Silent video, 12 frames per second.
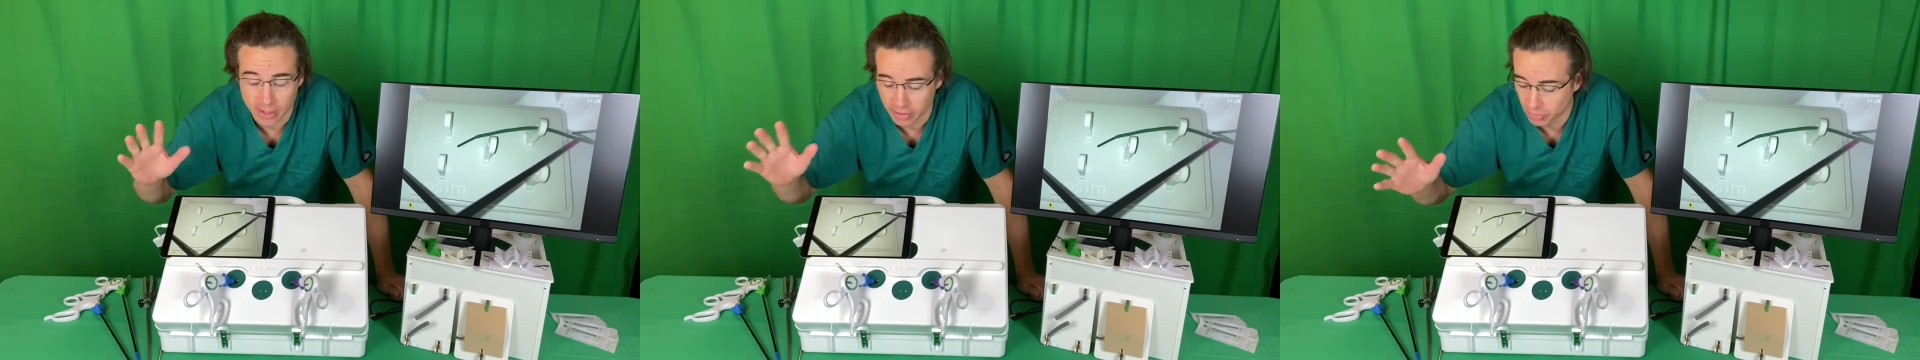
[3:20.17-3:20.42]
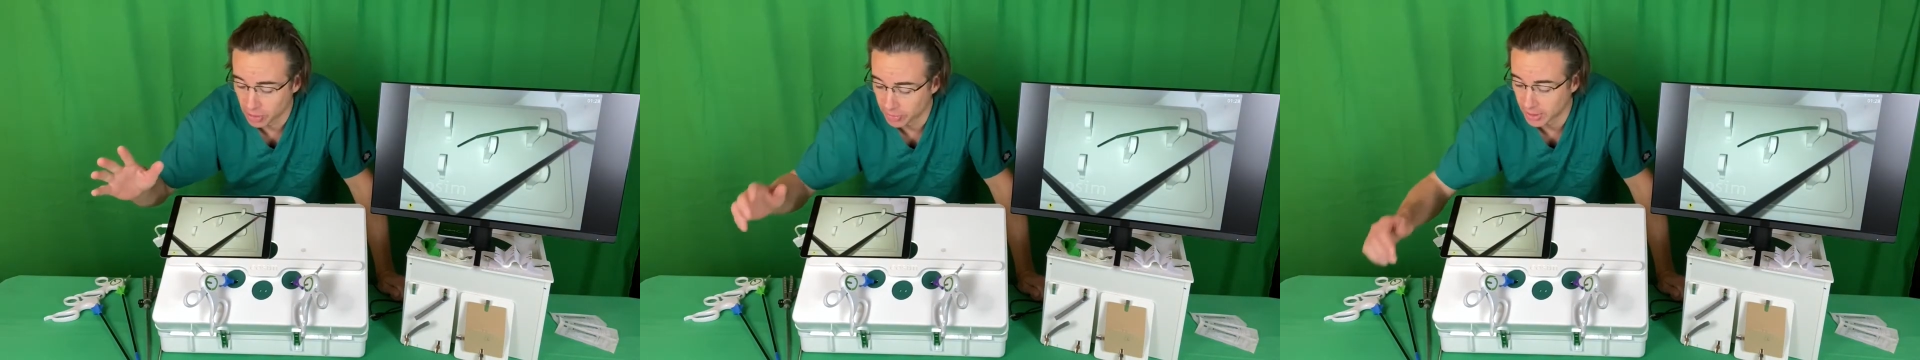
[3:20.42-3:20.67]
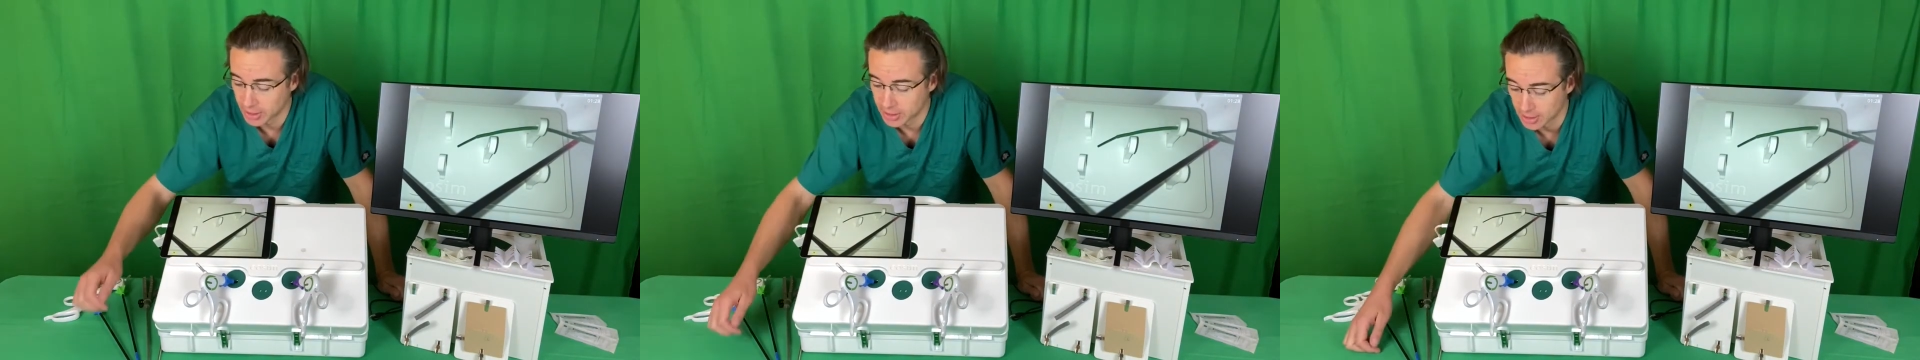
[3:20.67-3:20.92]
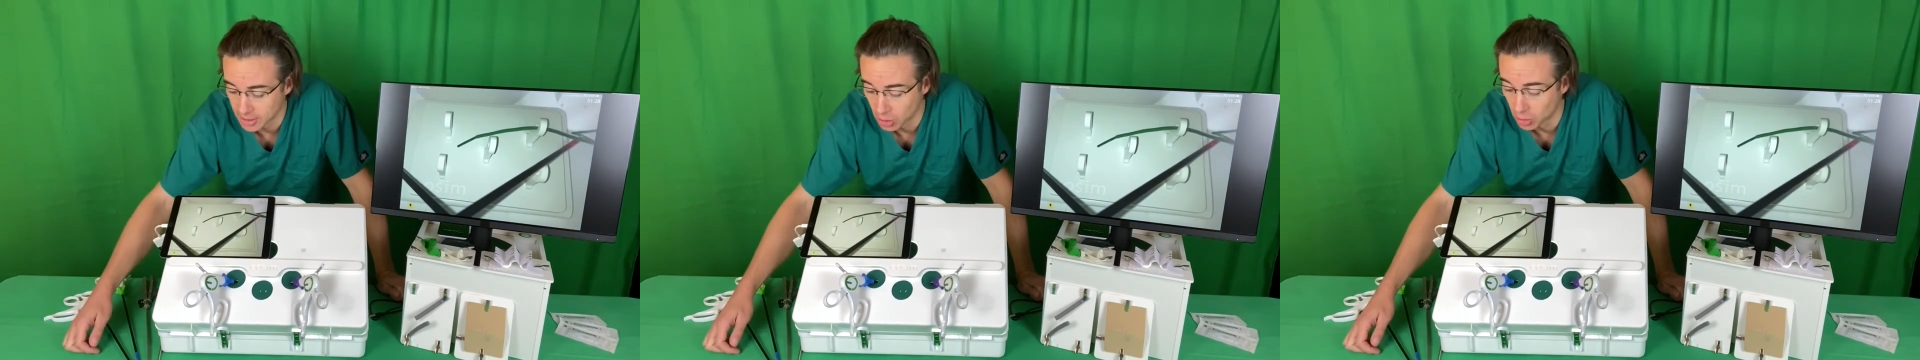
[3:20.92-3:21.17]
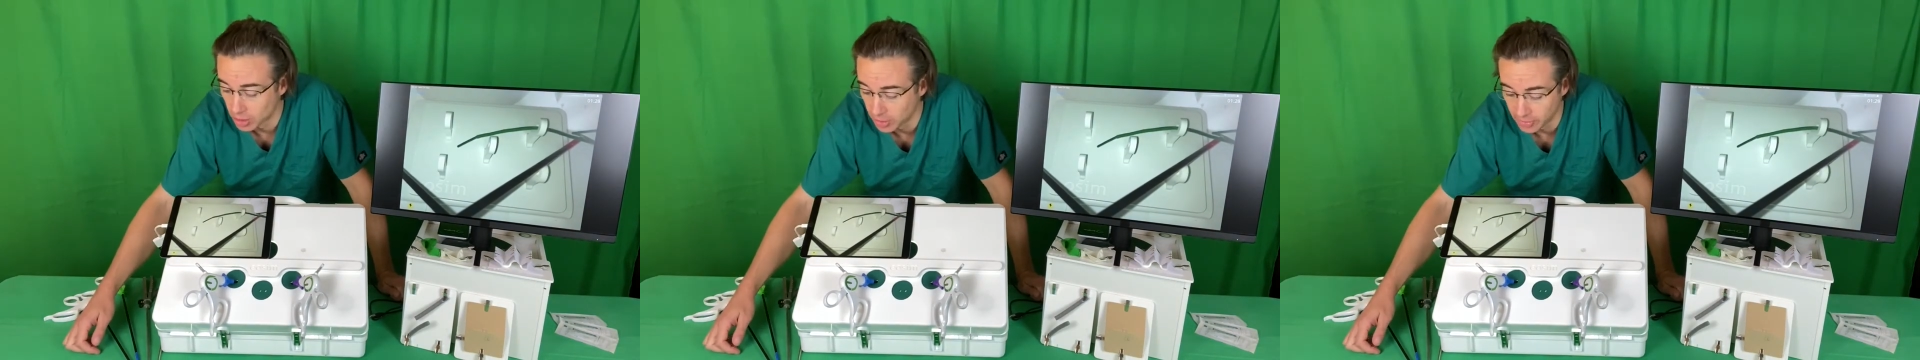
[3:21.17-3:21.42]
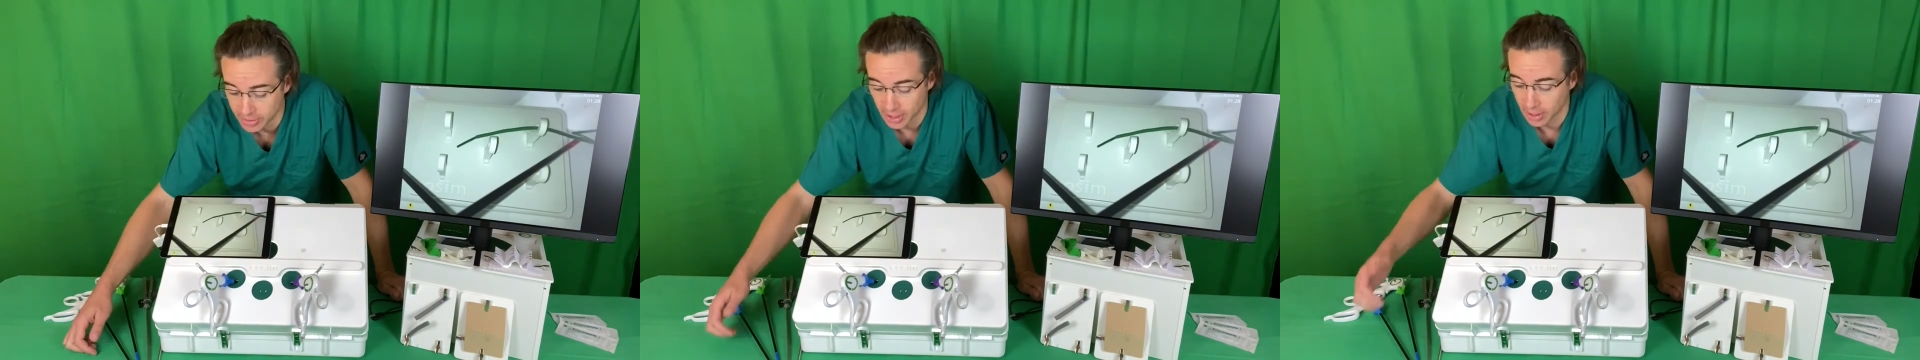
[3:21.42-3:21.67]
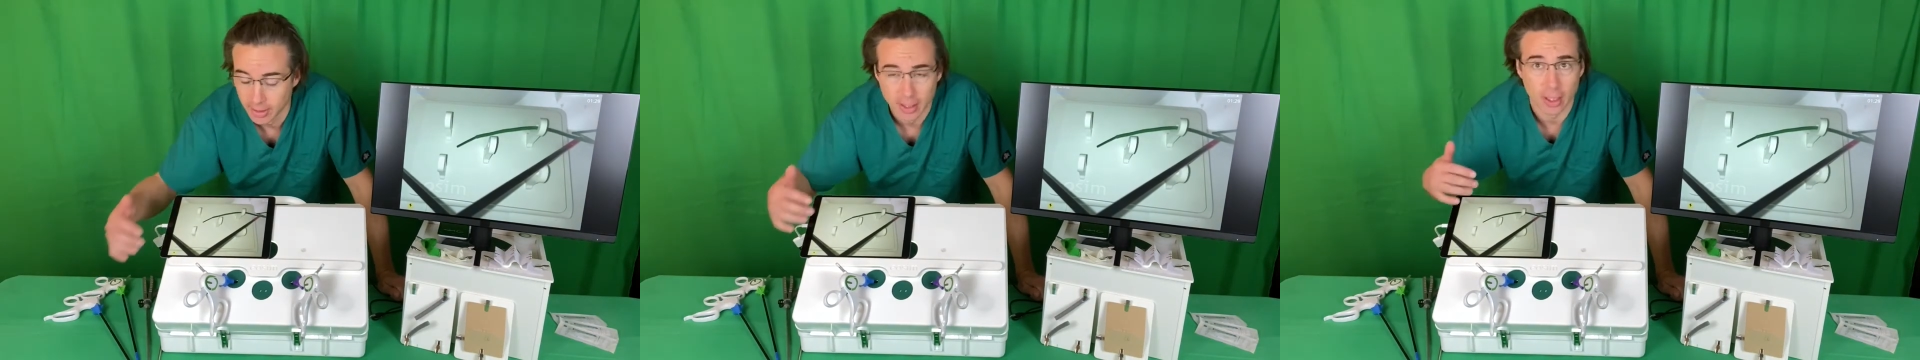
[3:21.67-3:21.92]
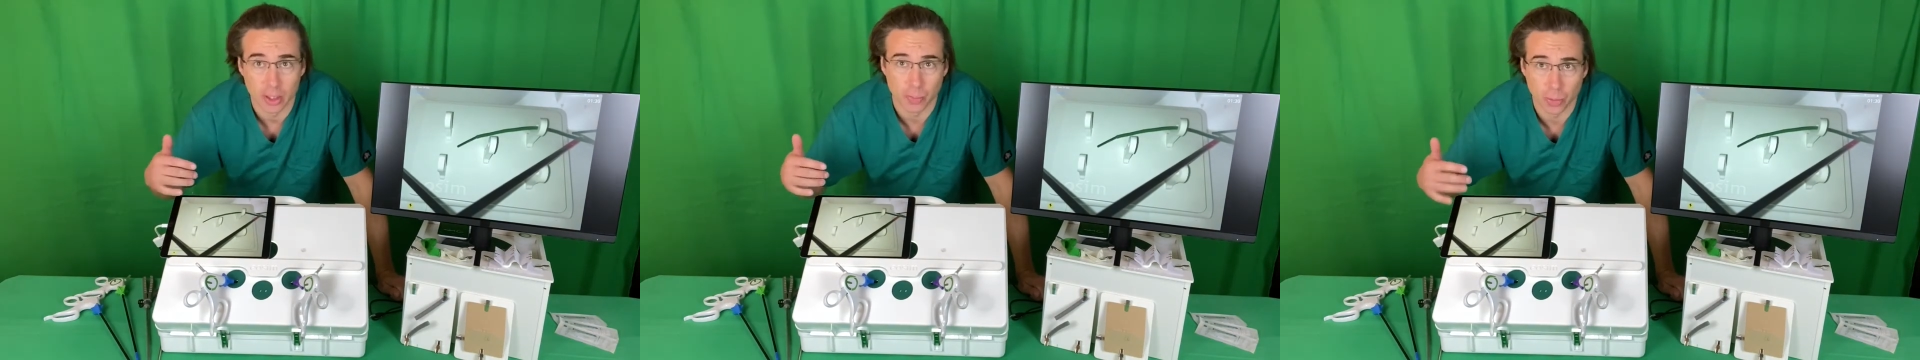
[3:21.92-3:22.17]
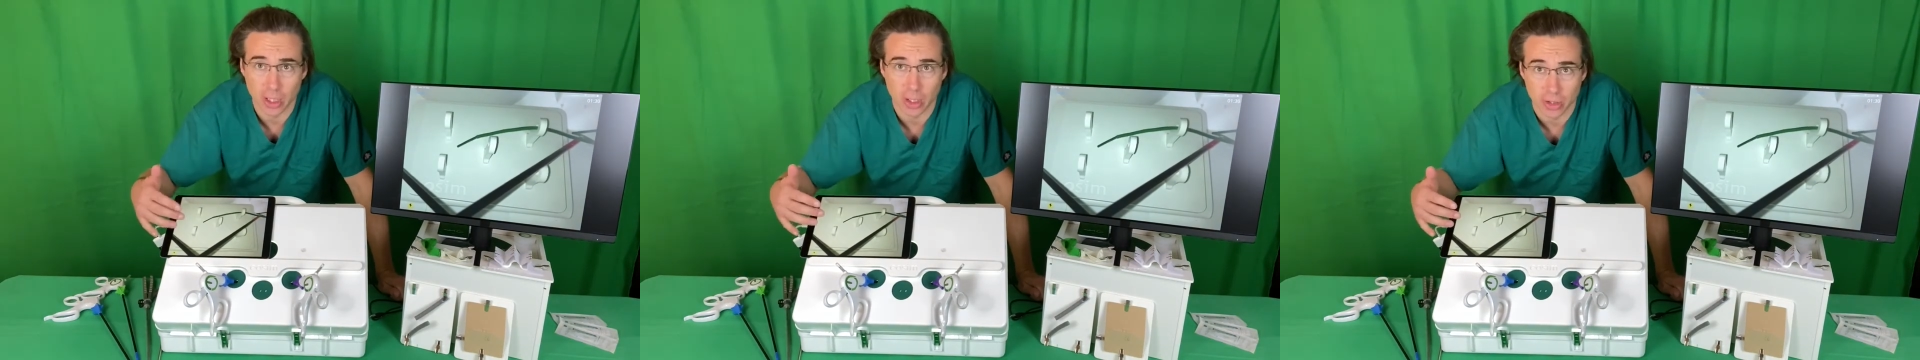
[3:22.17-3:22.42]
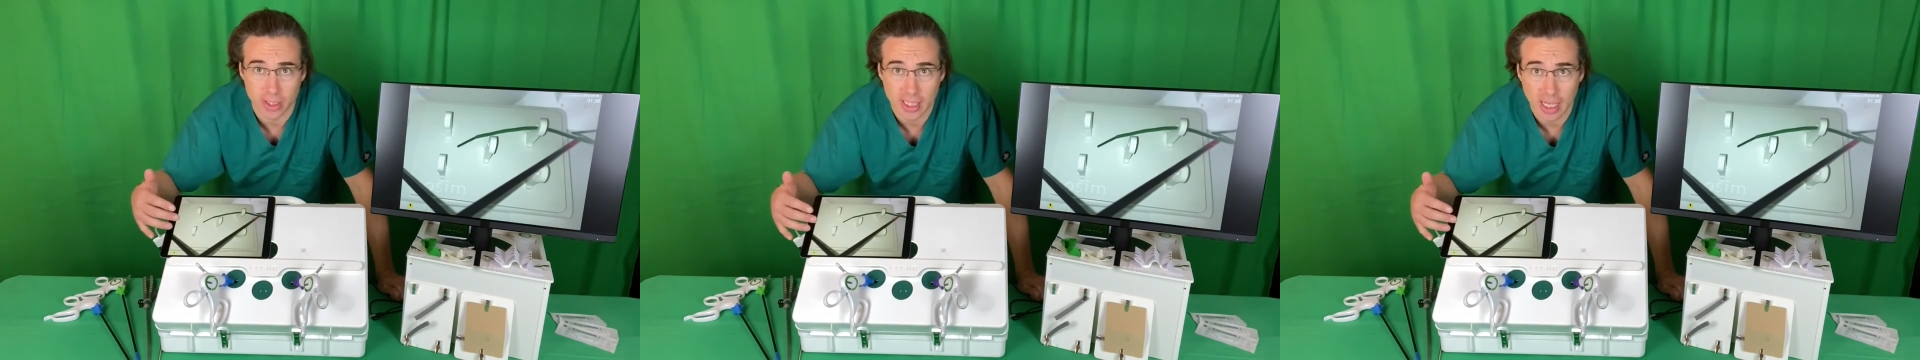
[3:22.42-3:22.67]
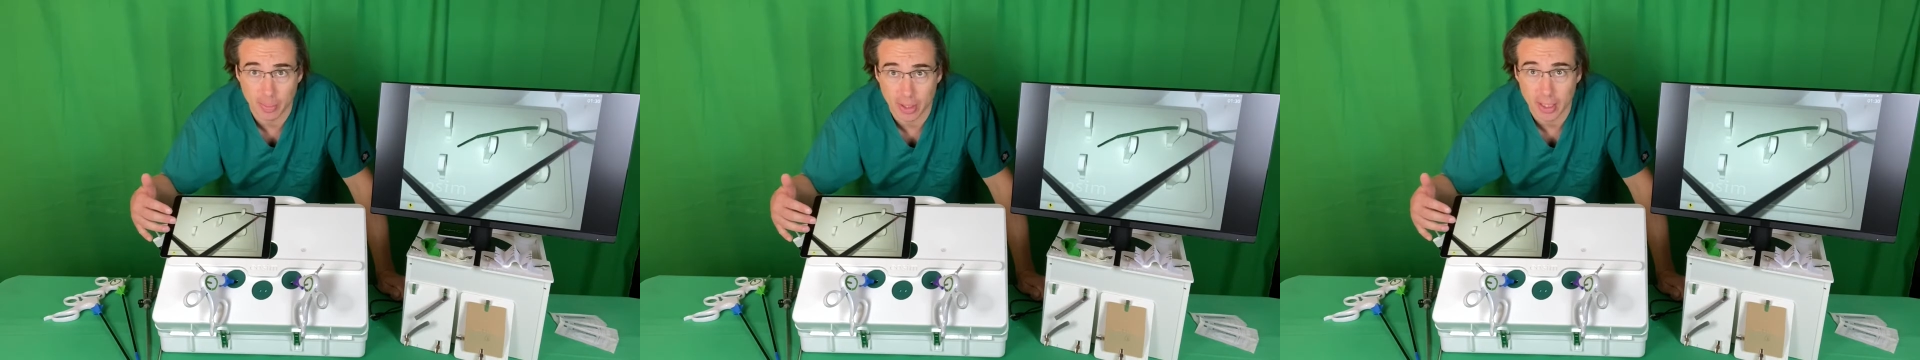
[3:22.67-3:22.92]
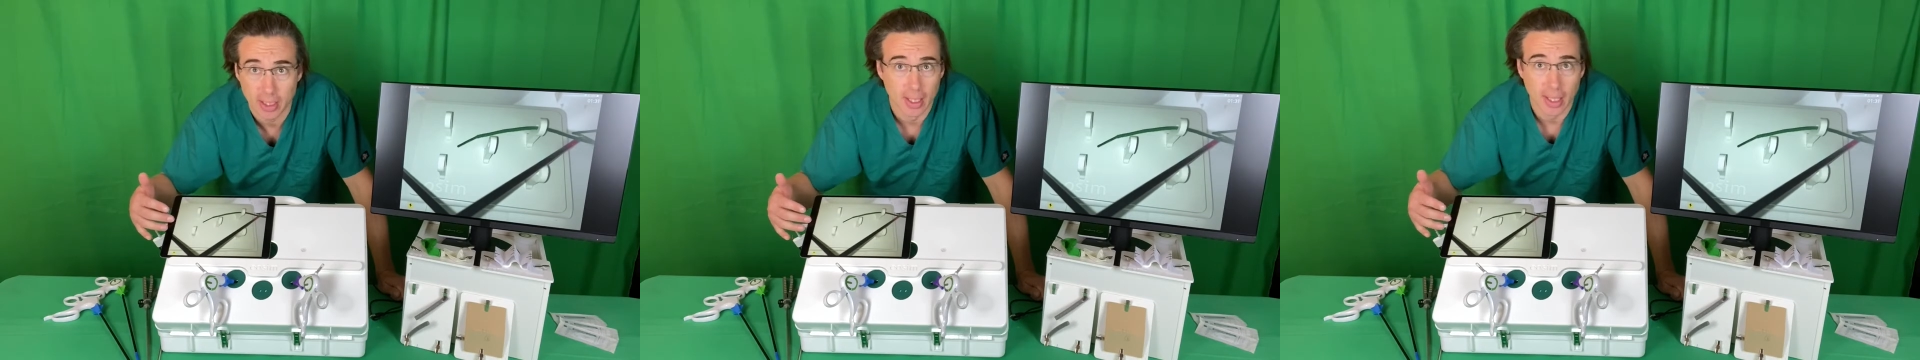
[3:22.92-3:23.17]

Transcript: The real thing is a whole bit easier. Looks brilliant on a tablet.